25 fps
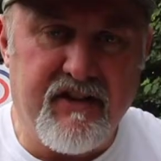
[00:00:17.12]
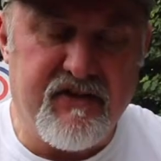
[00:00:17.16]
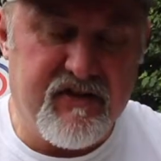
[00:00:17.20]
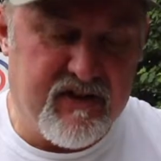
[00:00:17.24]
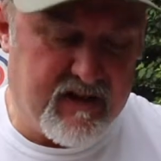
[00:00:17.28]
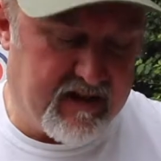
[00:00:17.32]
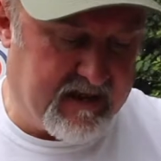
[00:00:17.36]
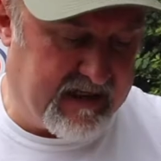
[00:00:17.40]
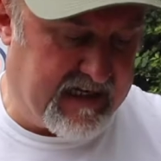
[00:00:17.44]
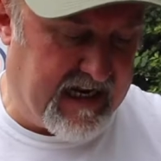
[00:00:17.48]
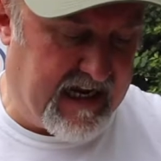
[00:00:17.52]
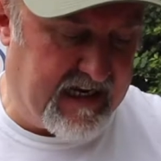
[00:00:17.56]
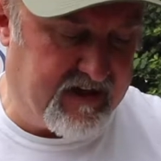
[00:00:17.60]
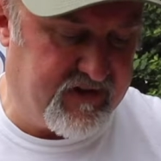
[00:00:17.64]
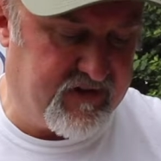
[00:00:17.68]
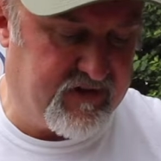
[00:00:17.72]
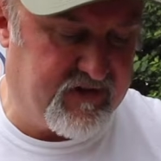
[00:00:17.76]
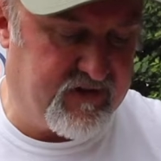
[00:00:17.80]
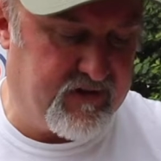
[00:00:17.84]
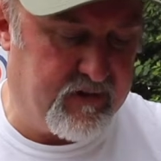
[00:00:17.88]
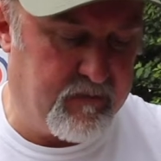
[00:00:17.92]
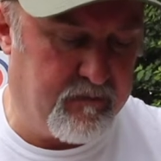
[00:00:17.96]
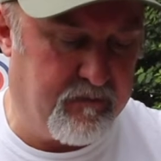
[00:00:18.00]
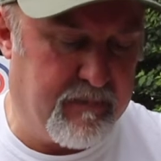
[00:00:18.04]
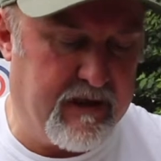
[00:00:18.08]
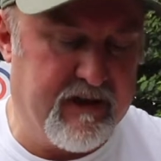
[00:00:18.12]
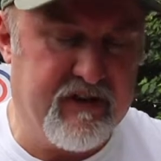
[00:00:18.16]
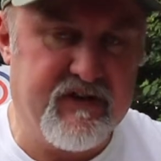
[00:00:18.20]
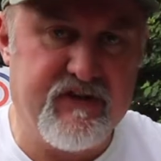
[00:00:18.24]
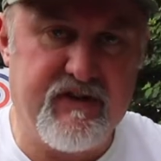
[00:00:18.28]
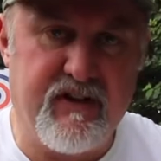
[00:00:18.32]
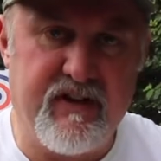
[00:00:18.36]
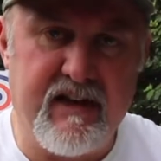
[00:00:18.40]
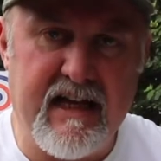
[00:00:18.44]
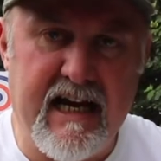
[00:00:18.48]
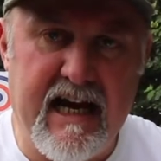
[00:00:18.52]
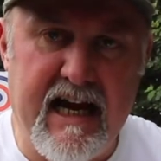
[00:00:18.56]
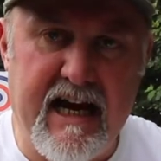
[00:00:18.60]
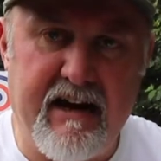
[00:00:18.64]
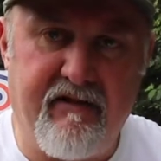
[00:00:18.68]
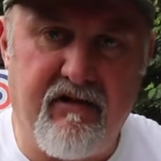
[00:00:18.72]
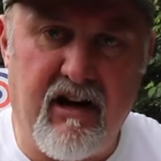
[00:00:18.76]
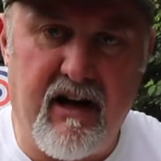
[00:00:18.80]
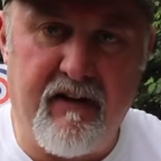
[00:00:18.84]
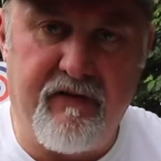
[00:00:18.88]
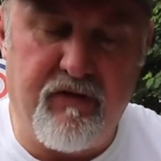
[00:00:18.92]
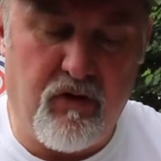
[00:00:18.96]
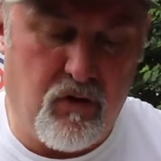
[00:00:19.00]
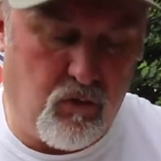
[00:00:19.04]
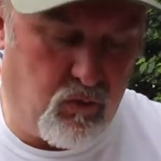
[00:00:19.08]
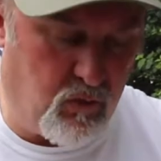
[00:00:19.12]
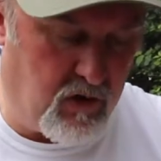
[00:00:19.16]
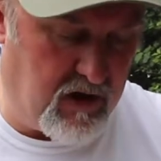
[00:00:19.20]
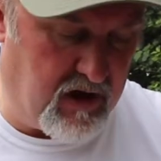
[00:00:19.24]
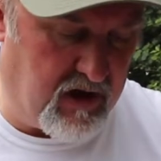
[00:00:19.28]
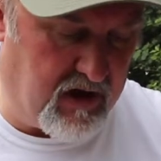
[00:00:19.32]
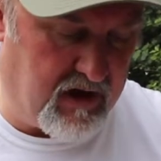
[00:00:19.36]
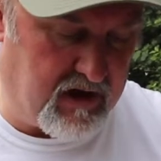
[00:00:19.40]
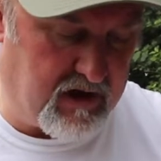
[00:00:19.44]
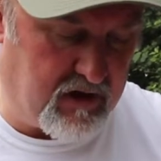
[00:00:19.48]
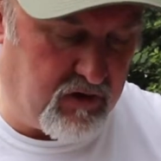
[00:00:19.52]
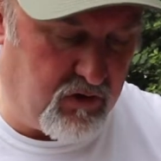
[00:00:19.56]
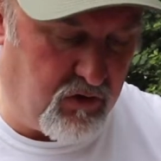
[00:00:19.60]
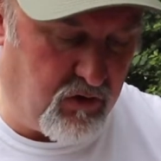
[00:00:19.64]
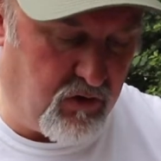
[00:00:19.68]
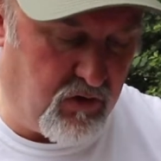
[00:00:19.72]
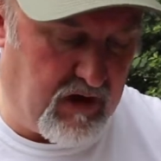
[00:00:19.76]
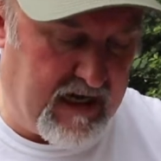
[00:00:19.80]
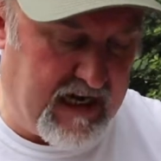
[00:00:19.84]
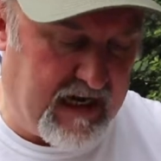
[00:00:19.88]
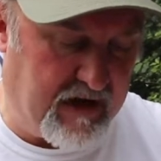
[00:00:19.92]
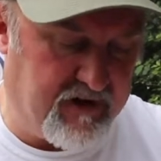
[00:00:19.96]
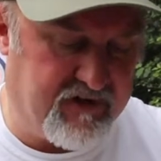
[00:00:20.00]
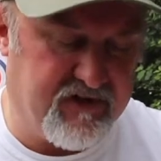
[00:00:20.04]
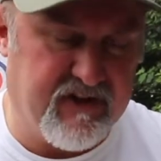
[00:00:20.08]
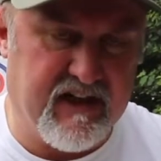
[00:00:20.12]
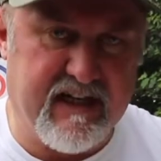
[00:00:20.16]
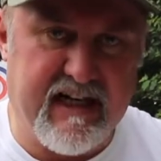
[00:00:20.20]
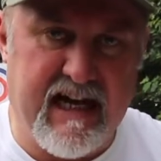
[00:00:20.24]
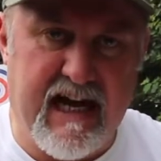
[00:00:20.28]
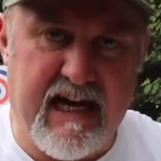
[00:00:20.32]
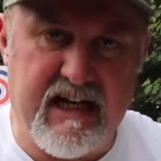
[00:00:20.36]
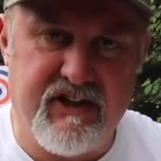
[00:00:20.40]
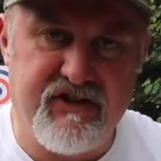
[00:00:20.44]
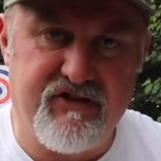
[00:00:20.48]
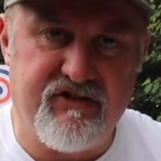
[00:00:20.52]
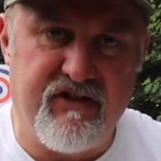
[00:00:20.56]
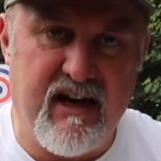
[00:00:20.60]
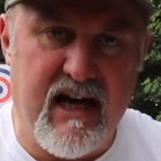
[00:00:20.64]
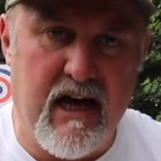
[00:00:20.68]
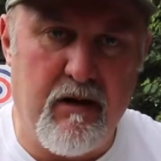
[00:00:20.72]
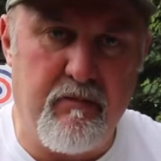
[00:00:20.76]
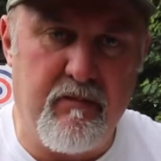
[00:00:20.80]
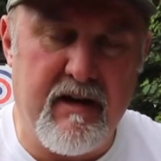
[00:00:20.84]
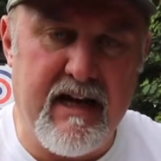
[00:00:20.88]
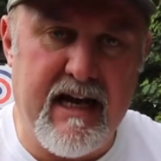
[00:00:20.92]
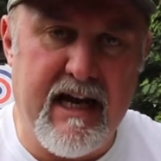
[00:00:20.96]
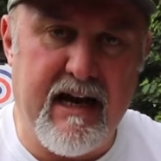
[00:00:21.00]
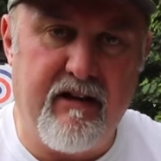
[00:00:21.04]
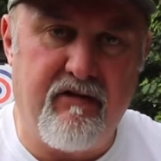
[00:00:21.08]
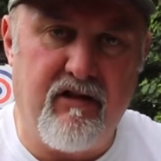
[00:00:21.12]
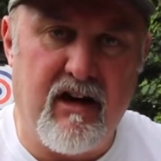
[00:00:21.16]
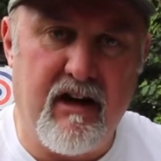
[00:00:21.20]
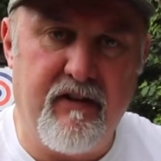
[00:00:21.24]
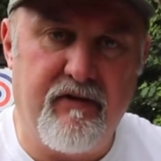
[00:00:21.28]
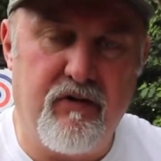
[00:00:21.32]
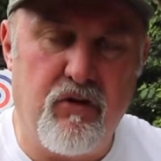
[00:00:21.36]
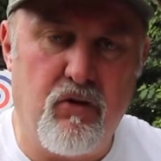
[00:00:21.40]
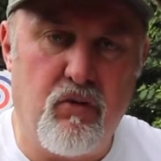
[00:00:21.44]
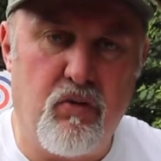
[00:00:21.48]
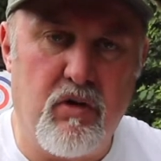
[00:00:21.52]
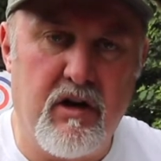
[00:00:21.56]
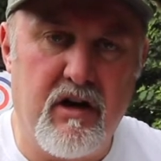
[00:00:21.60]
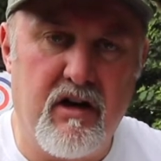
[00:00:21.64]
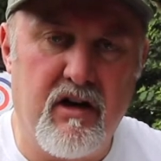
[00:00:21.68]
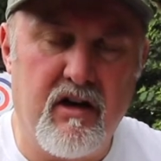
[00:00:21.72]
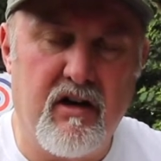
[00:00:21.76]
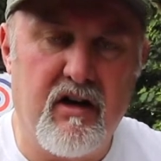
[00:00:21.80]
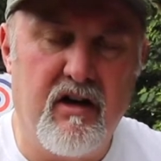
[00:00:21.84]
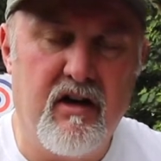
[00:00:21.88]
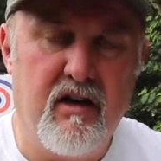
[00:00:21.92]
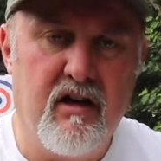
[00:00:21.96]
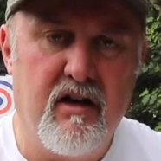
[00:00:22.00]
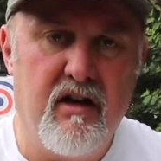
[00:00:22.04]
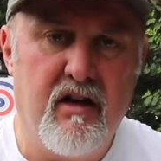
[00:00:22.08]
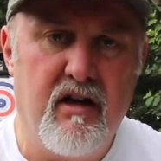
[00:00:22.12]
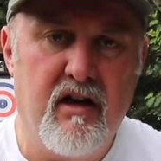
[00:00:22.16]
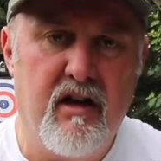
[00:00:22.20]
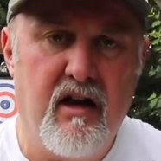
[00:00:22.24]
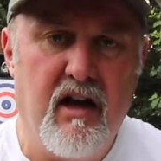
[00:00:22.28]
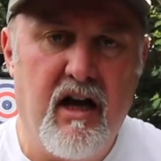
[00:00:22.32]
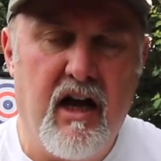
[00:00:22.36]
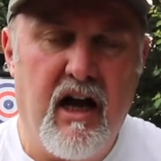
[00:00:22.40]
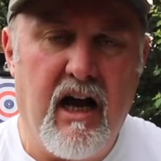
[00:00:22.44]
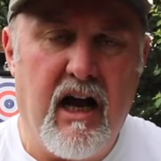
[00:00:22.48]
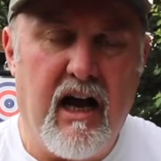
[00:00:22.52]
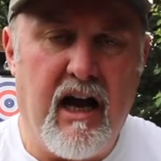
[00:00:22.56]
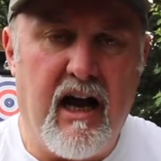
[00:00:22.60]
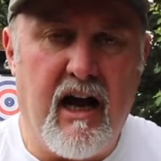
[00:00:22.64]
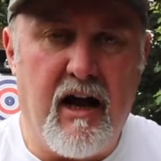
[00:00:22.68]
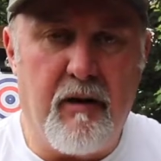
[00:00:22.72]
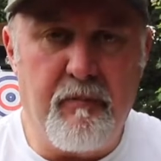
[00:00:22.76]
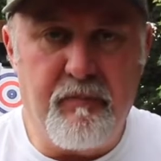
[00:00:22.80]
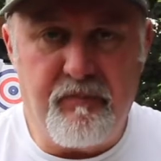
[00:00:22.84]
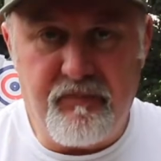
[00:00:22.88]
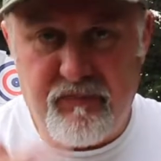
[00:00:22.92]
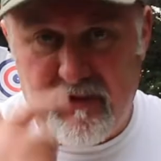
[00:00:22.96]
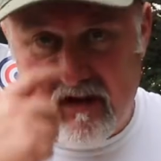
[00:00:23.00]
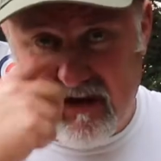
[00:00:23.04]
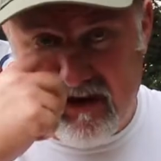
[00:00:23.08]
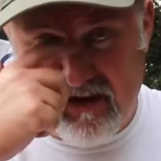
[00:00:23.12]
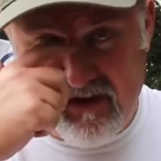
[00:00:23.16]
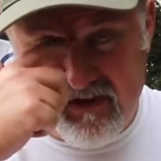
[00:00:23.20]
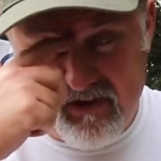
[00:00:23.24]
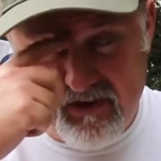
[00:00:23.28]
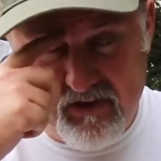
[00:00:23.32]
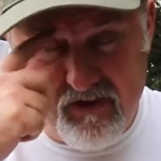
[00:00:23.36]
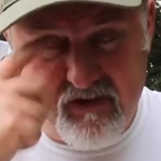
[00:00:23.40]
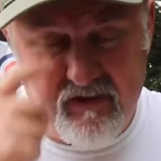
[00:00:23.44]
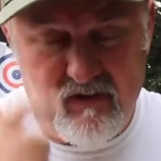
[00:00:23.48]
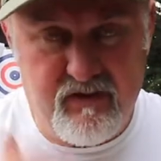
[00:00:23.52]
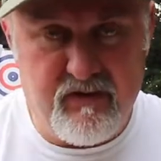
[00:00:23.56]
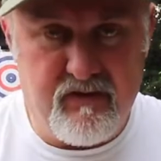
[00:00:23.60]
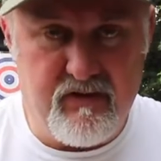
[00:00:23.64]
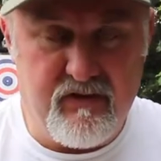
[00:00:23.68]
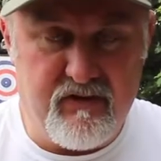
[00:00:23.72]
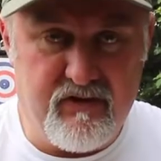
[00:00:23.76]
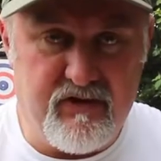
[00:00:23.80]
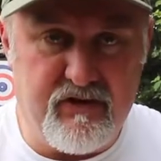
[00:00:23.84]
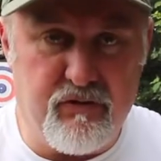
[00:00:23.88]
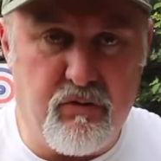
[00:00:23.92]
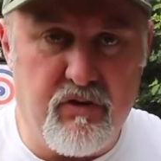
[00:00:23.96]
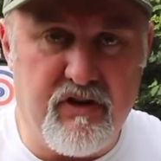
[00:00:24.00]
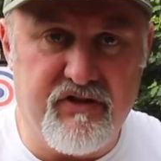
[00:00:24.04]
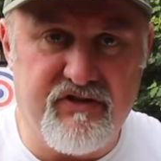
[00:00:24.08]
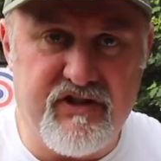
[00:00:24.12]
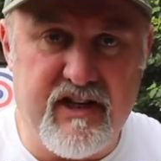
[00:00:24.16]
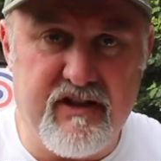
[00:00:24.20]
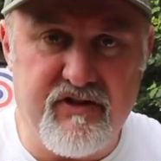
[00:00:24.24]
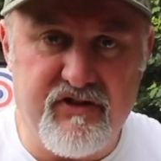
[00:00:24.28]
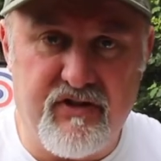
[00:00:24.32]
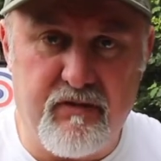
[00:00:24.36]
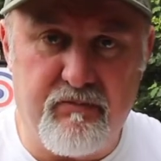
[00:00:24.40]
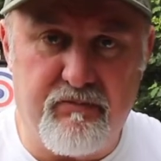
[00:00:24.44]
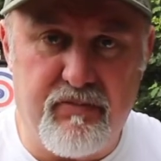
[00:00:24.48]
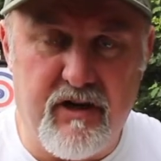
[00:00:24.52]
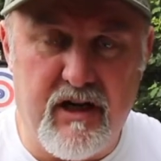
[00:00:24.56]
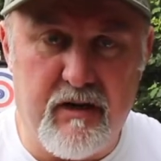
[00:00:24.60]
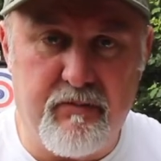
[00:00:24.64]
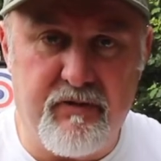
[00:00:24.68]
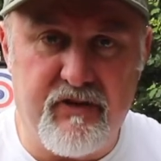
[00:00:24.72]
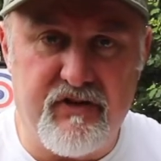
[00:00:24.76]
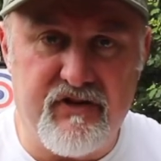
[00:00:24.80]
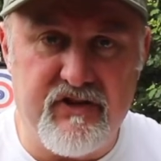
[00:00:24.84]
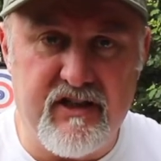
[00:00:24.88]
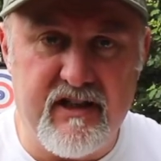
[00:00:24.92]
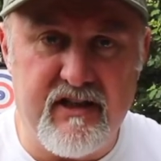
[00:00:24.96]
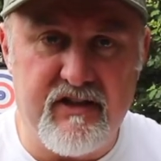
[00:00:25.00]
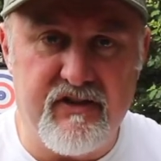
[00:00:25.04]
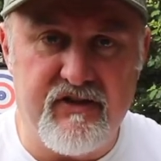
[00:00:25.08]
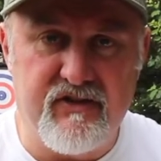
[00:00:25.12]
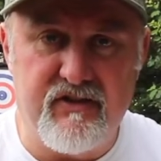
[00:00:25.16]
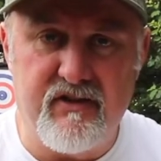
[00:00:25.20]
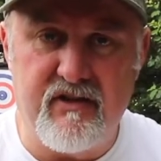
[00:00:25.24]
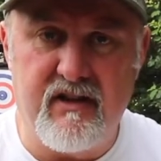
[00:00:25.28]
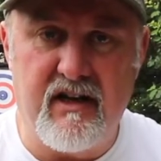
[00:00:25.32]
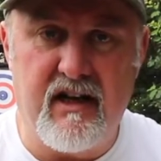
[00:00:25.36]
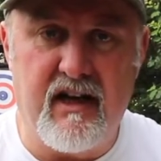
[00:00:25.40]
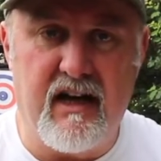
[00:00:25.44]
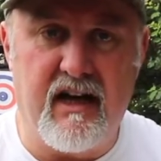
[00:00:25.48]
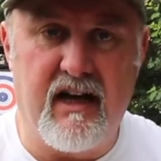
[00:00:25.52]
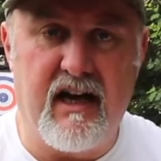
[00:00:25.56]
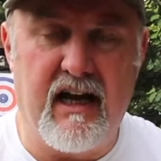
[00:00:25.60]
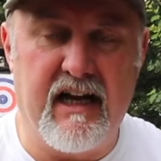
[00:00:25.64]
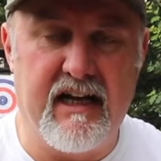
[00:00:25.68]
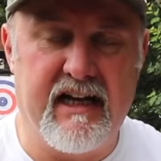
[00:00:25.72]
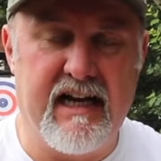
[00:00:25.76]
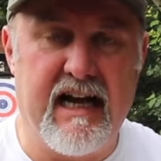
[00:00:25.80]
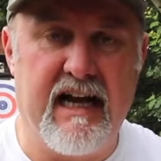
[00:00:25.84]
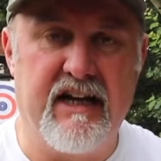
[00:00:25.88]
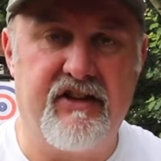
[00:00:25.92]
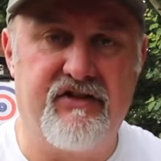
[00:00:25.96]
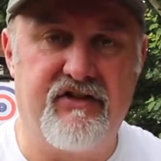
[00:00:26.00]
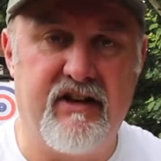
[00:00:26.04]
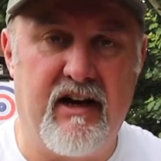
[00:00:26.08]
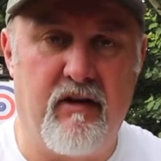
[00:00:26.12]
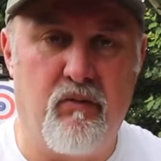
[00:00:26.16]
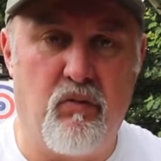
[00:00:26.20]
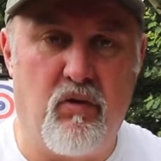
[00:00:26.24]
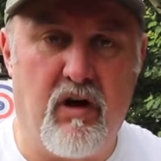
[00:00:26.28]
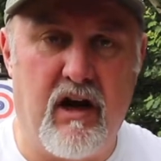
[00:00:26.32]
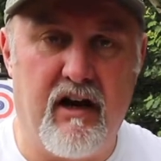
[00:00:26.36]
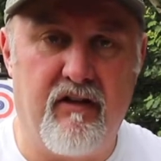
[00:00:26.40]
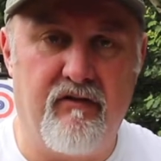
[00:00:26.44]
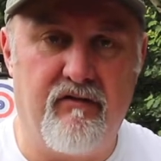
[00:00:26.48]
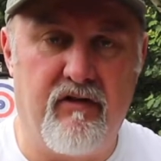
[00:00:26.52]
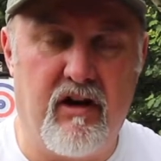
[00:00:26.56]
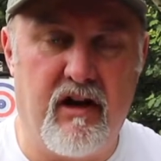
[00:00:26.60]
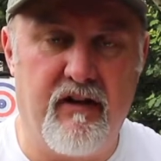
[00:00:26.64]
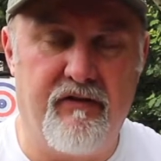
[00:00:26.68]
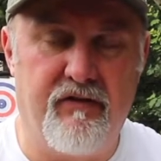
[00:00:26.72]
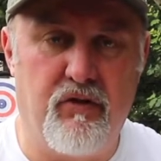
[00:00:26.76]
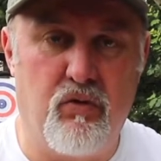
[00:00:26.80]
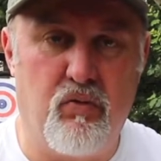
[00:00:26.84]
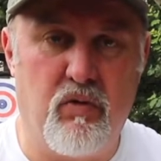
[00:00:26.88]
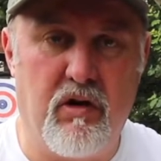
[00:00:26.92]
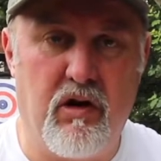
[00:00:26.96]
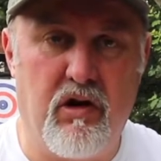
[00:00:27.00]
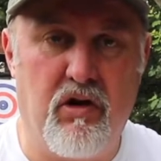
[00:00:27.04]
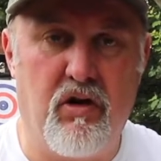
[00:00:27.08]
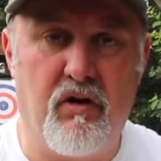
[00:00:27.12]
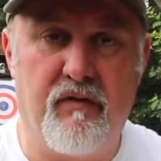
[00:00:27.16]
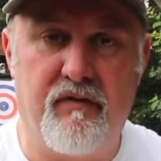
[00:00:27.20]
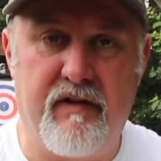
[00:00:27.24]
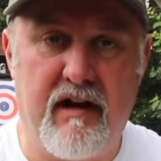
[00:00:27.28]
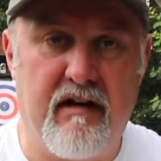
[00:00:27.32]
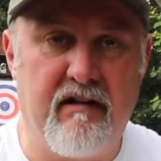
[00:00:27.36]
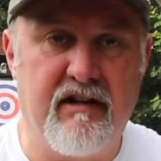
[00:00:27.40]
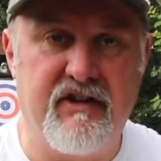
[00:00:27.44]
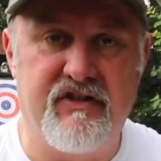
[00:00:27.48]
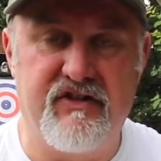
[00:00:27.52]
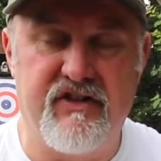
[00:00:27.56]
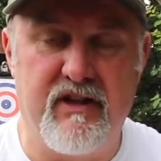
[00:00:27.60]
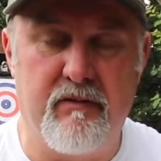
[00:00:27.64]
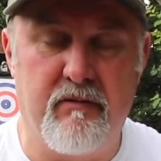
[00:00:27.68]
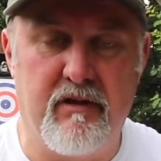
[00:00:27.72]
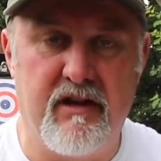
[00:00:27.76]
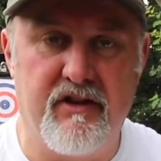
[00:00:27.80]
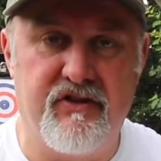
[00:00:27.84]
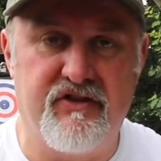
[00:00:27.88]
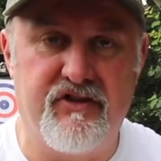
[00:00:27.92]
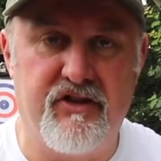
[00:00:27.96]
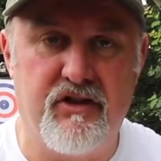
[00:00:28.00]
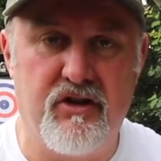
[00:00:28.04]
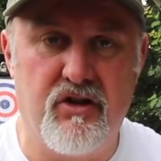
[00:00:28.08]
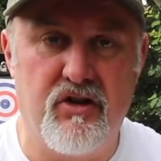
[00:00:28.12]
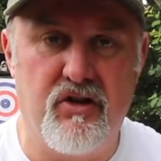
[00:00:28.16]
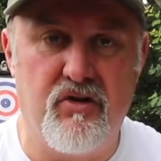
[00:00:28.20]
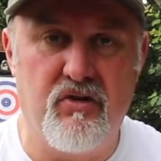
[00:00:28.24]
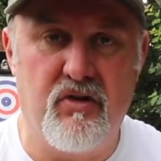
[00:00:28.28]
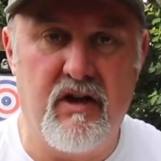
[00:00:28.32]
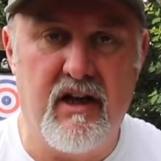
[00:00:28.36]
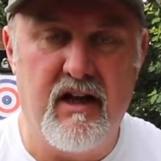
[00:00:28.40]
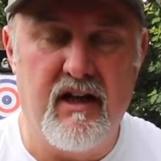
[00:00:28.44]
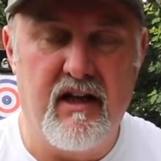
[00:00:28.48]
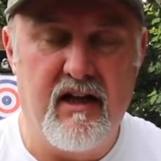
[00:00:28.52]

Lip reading: does a gas piston air rifle work, or how does a gas ram air rifle work? To all intents and purposes, a gas ram rifle will look very similar to